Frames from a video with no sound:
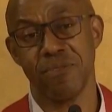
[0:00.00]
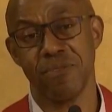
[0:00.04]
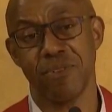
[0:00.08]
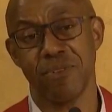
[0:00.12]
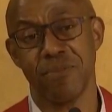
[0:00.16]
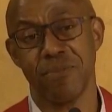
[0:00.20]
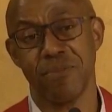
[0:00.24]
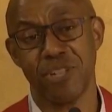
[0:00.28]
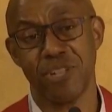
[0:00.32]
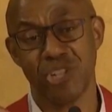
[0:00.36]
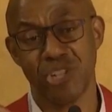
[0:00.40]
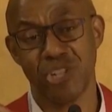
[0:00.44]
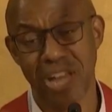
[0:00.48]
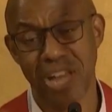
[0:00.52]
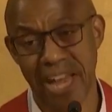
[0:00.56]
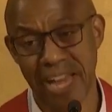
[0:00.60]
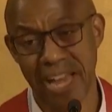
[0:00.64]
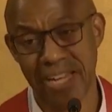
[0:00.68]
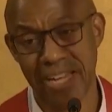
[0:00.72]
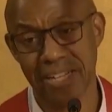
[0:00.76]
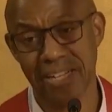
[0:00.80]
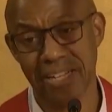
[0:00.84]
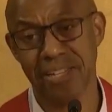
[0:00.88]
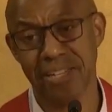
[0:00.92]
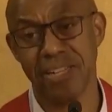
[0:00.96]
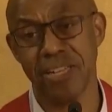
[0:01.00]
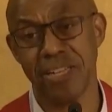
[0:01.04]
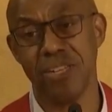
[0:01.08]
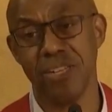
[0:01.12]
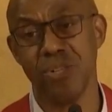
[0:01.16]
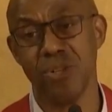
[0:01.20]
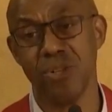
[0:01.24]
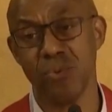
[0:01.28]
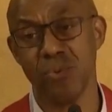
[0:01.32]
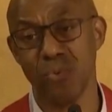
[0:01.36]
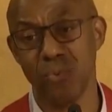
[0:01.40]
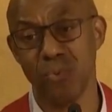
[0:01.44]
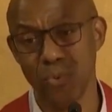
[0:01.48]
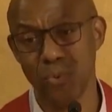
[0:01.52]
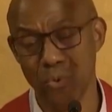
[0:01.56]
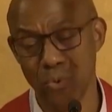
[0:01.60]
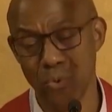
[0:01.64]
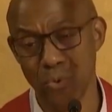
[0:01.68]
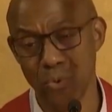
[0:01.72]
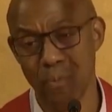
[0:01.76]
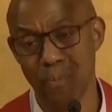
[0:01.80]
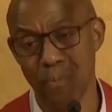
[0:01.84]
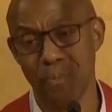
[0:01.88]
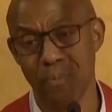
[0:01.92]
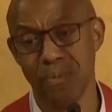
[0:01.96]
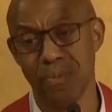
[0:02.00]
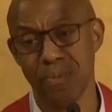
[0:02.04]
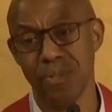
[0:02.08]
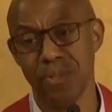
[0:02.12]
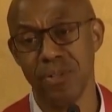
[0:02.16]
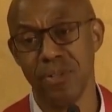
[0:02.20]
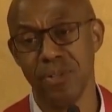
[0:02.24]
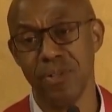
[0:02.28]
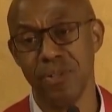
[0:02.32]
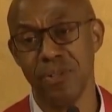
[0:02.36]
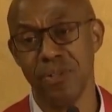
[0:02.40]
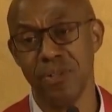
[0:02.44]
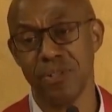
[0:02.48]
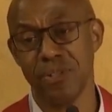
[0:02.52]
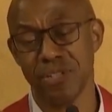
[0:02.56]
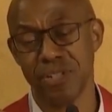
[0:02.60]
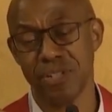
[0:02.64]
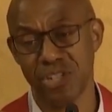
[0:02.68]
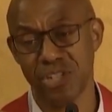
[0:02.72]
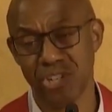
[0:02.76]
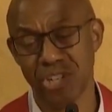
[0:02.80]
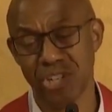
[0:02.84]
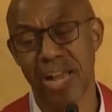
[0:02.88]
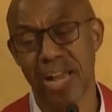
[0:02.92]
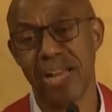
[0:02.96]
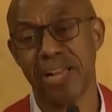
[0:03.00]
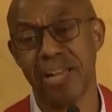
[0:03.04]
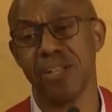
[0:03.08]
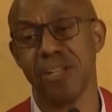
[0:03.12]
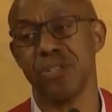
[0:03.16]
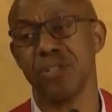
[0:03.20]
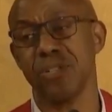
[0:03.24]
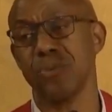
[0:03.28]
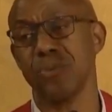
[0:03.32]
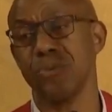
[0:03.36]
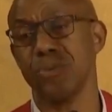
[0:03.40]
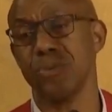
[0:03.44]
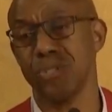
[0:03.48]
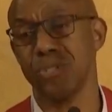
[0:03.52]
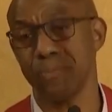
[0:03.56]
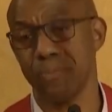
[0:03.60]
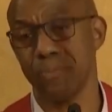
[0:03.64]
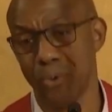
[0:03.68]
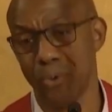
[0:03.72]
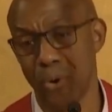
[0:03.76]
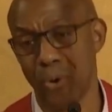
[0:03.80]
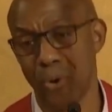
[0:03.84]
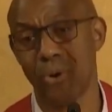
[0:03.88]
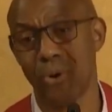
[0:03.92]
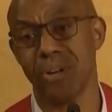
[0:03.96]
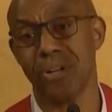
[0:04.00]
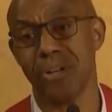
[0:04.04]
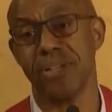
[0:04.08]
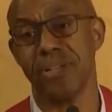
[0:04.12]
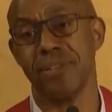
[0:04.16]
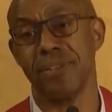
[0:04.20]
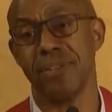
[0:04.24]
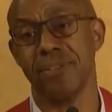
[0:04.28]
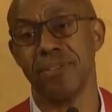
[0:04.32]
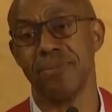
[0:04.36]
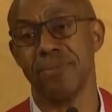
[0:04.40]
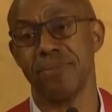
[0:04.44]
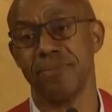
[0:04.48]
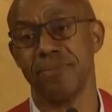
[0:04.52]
from the child in the womb to the child who is born.